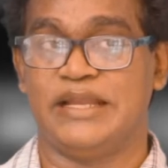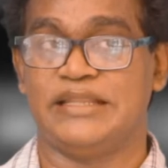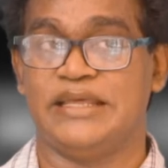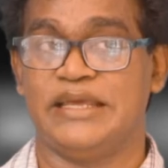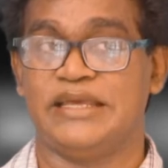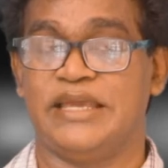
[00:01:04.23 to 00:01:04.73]
and
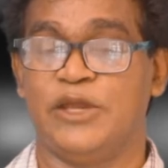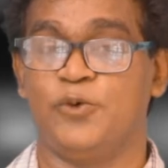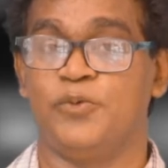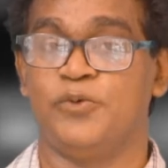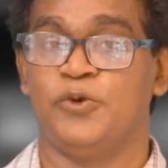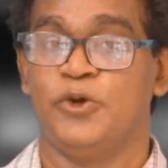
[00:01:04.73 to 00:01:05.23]
they
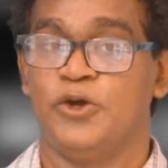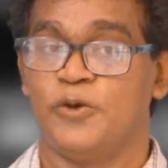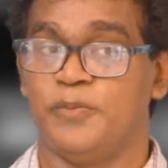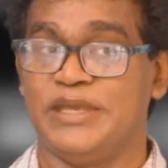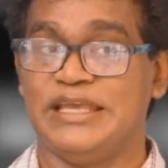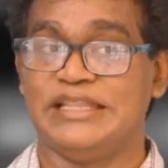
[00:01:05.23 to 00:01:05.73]
gave
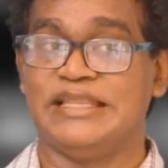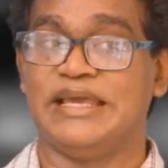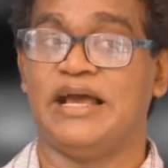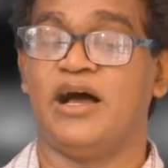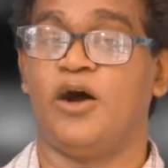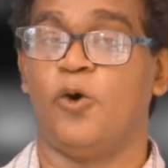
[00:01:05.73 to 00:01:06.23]
me
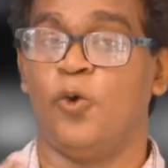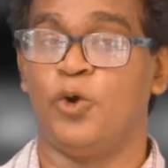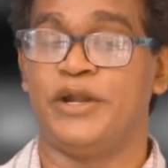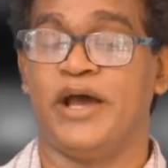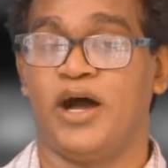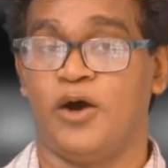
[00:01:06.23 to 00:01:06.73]
their
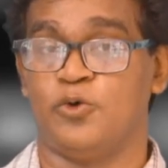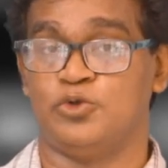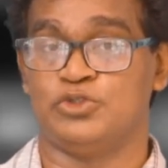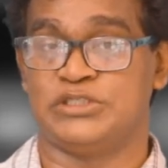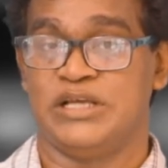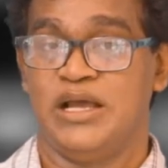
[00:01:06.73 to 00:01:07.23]
old
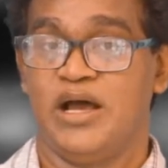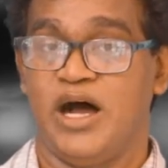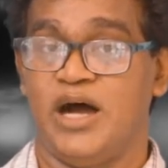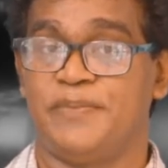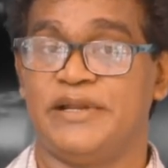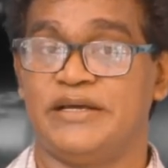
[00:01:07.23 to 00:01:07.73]
house
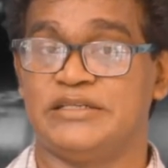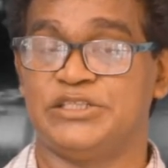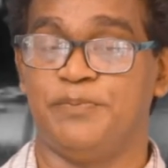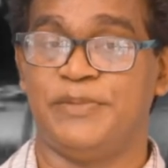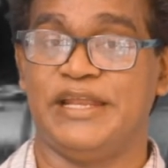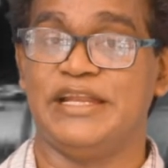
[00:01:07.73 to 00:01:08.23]
after
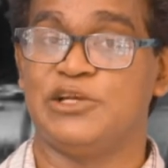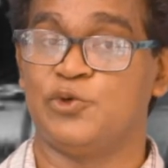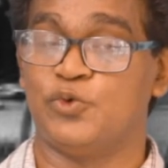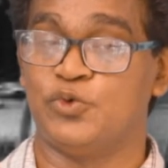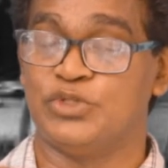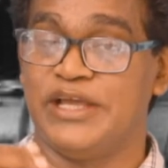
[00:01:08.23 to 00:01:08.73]
shifting
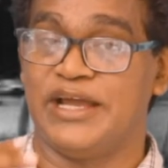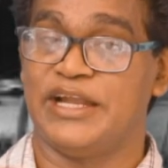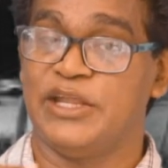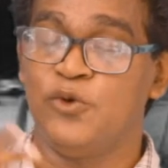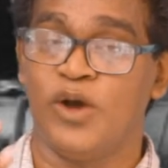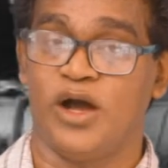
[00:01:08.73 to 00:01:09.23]
to their
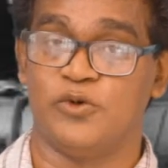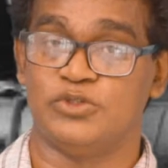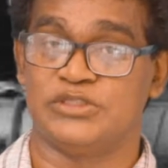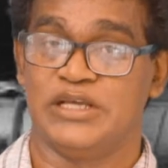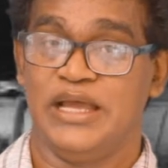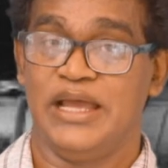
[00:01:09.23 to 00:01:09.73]
new
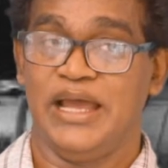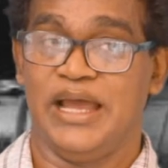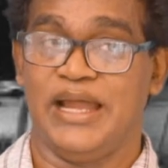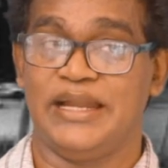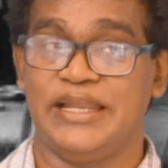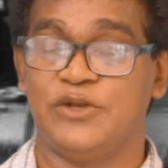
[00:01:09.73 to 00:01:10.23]
house
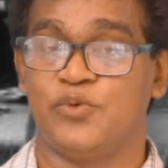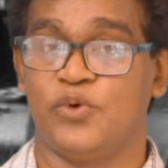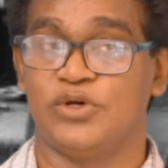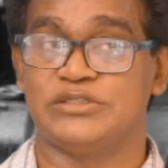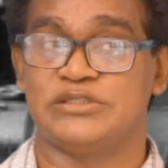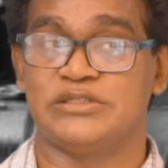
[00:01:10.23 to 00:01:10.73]
and it
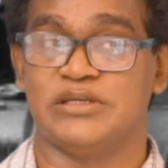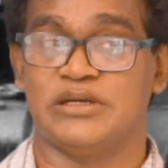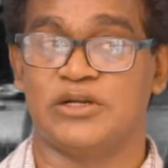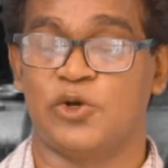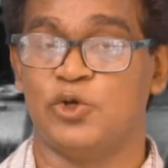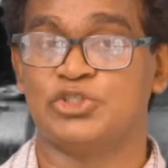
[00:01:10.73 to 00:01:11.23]
was
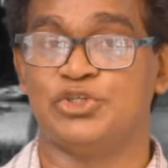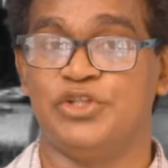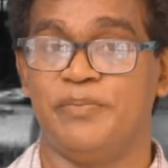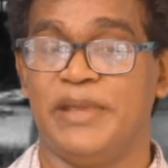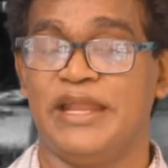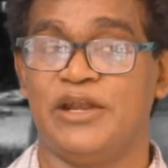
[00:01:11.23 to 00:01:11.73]
uh, close to
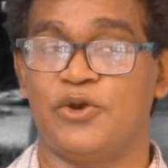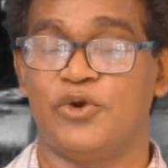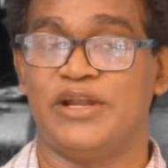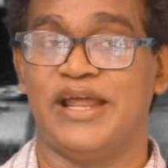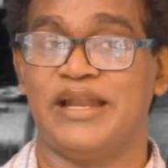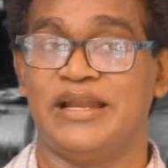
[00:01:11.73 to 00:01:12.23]
the main
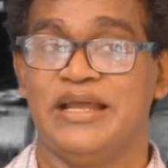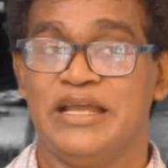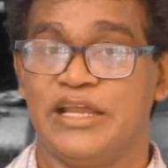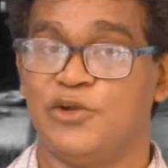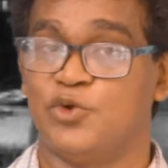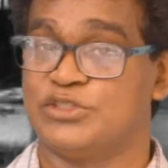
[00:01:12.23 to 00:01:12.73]
road and
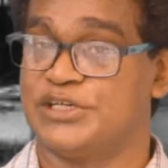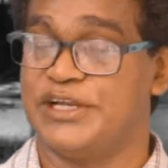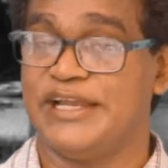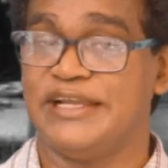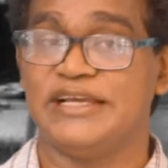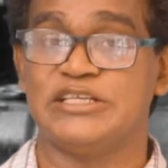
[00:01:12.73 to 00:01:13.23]
it was
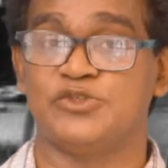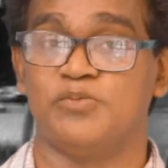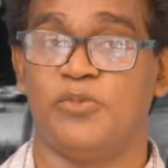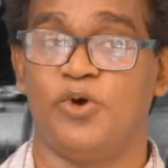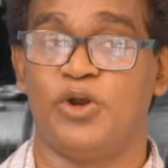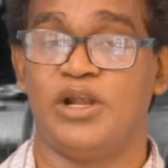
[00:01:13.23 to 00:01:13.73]
really a
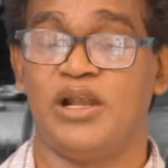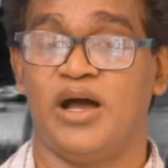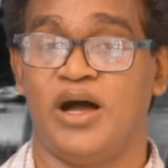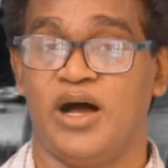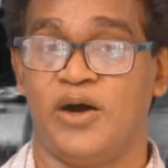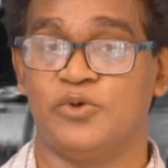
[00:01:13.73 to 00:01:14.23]
small
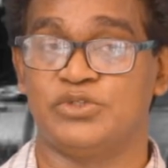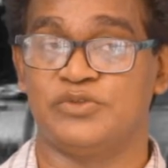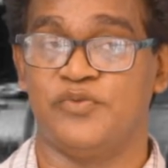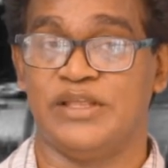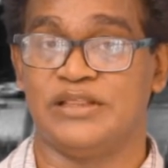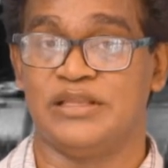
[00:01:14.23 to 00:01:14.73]
house
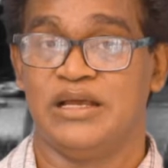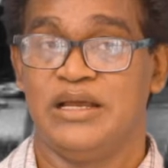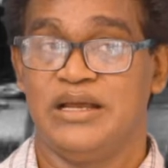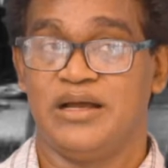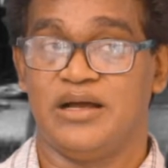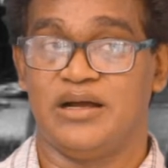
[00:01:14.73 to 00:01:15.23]
with
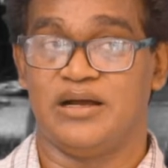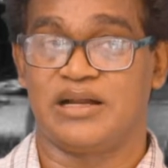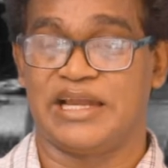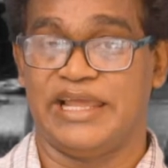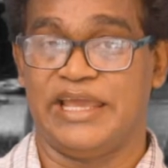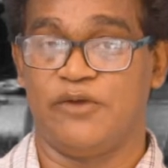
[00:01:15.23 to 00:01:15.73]
uh,
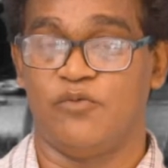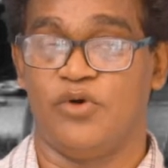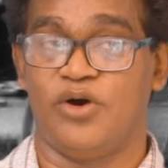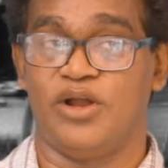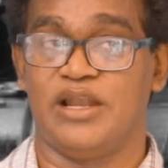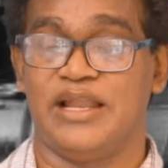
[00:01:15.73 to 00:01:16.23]
clay
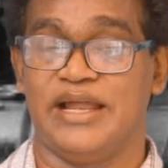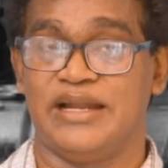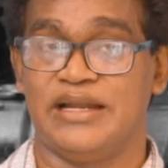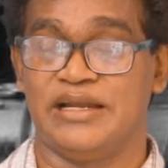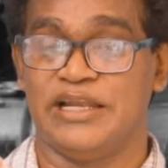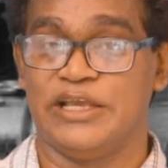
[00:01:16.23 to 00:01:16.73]
wall
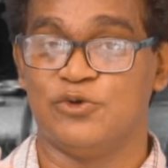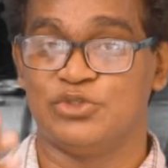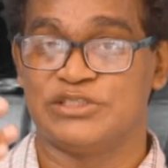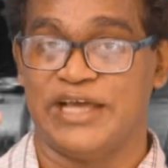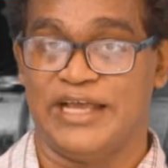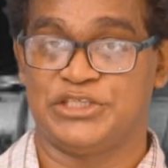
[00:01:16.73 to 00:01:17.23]
and
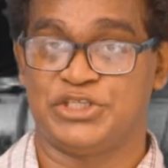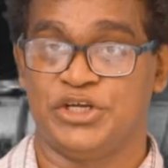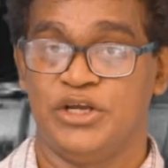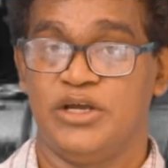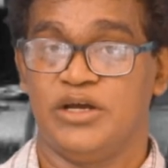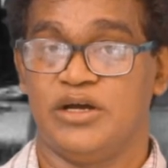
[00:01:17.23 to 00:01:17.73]
leaf thatched
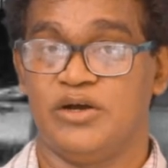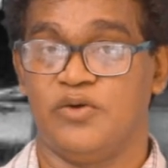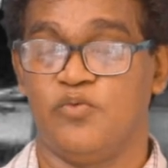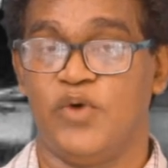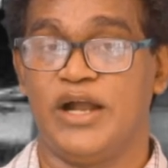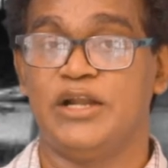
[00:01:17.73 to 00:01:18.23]
uh,
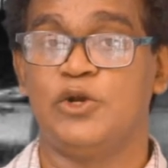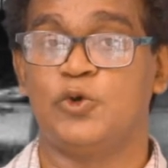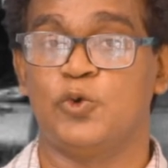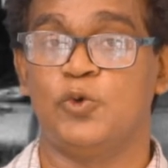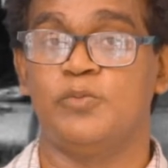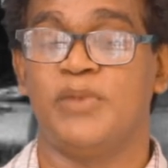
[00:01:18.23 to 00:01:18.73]
one
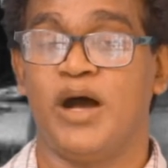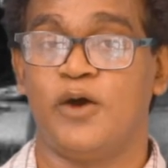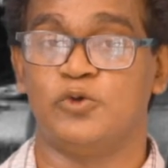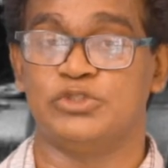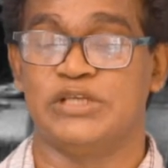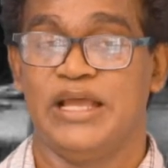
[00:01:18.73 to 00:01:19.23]
room
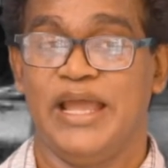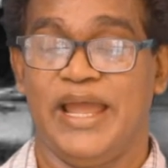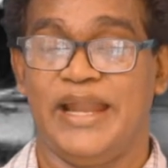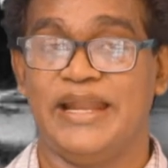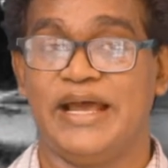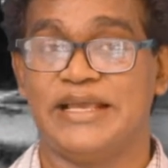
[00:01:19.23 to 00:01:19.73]
house
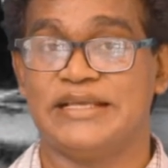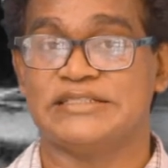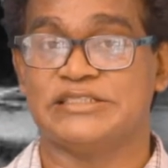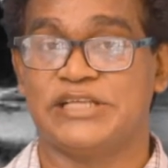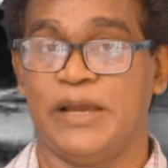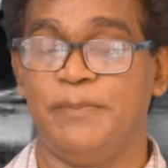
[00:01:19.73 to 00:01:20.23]
and I
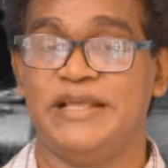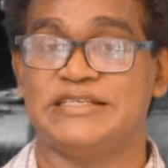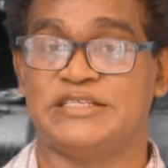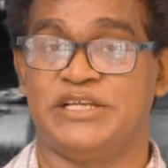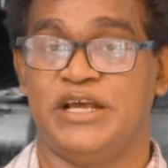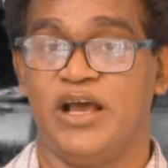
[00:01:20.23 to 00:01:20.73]

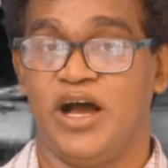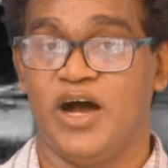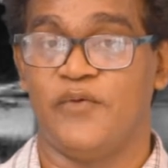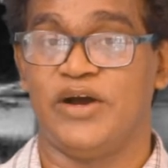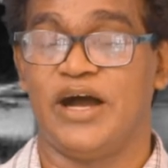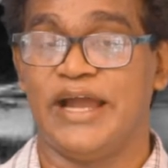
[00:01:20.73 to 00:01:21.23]
established
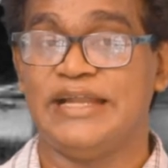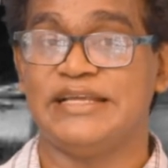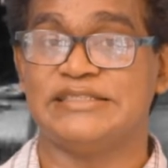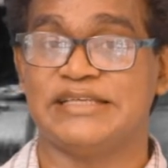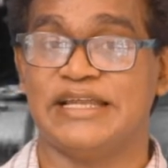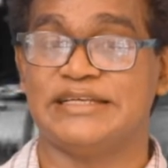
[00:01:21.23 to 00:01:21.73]
our
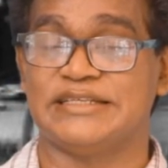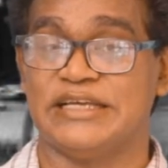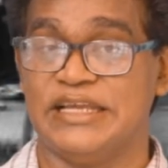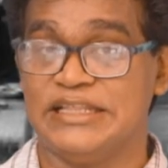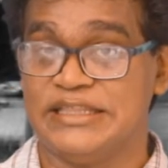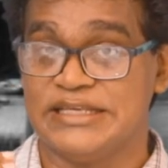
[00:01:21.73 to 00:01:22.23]
IT center
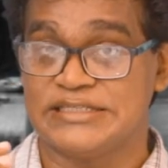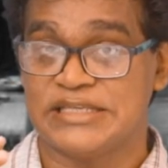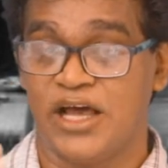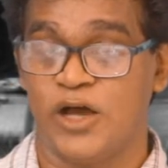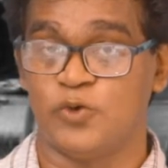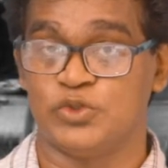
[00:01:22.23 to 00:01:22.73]
in this
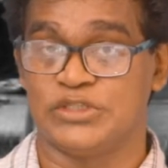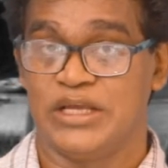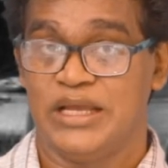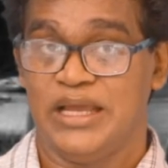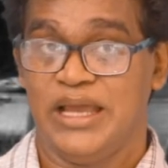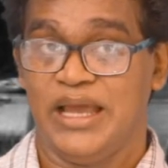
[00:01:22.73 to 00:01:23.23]
house
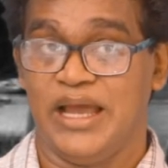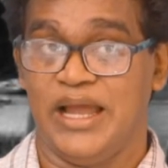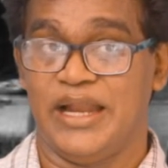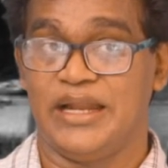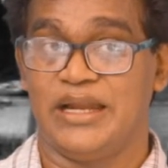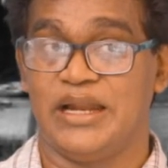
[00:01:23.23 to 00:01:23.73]

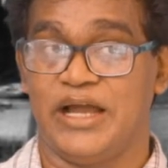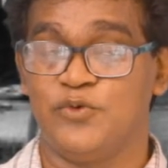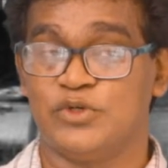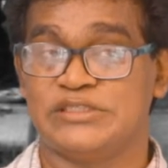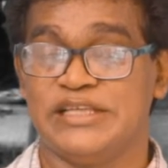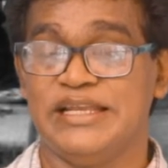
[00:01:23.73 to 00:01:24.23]
and I
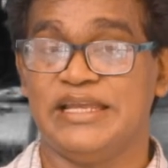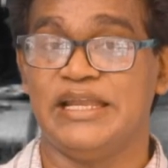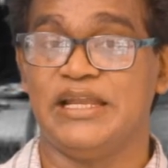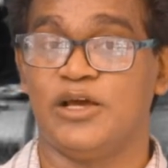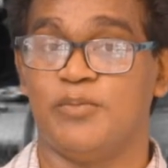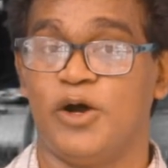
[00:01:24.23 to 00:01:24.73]
was
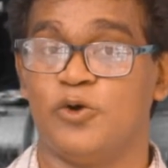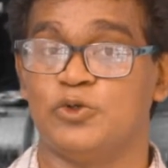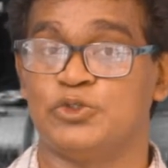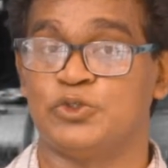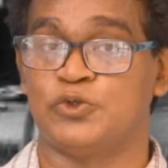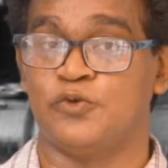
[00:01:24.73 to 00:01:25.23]
thinking
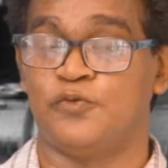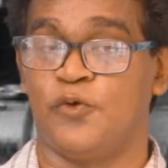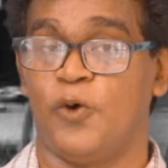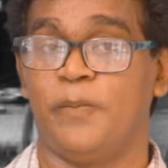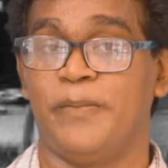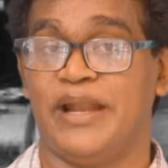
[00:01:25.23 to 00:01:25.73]
about to
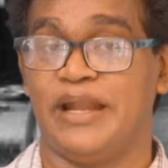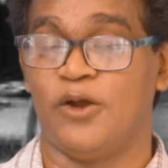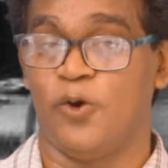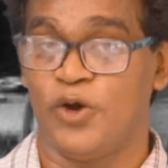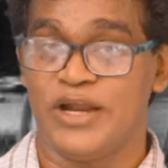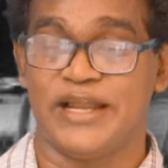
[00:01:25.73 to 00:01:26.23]
form an
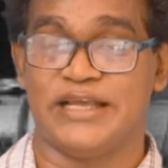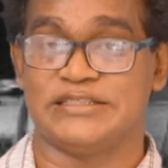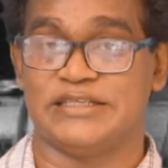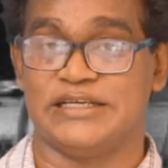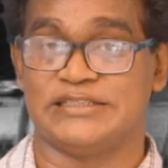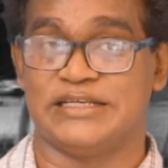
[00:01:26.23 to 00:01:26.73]

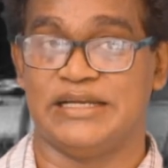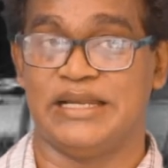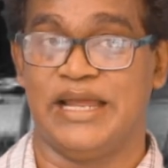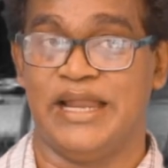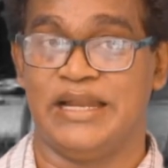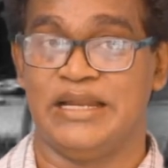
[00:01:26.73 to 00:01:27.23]
organization
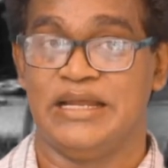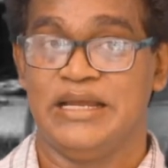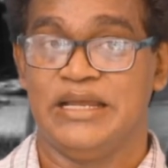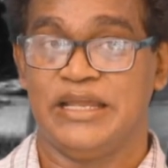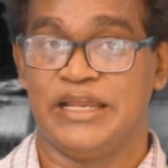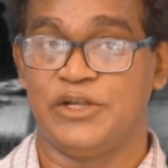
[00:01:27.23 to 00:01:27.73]
and
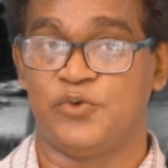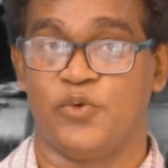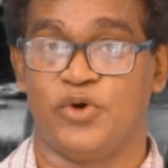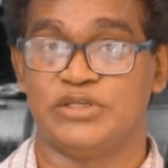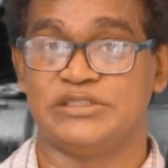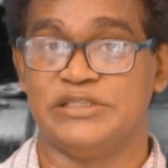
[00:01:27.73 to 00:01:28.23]
it
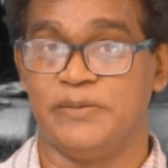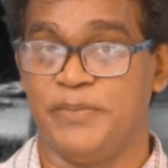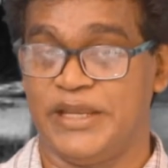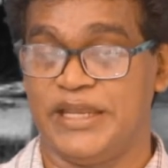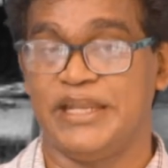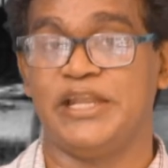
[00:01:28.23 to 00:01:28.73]
was the
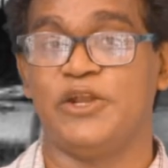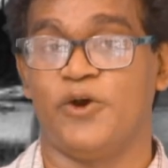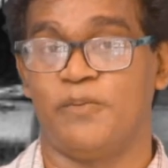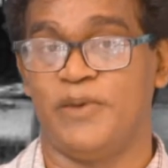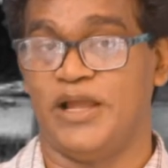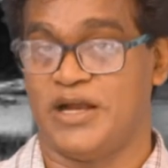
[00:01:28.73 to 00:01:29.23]
beginning
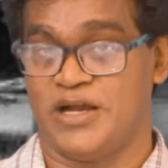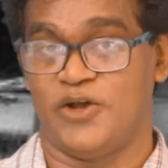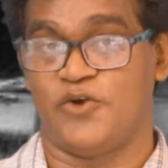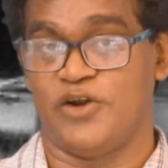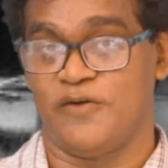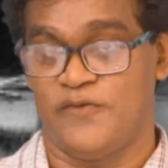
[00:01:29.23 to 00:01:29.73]
of Lak
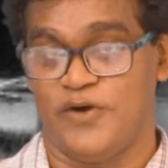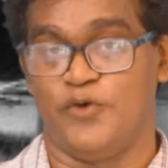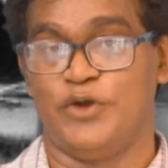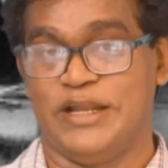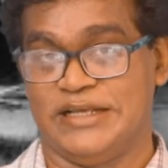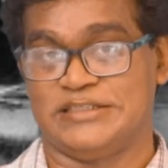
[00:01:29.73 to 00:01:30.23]
Aruna
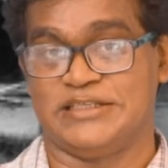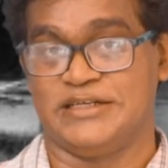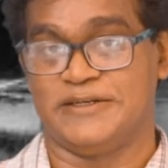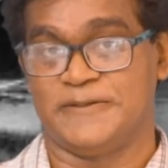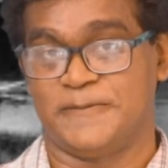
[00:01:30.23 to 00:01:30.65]
Foundation.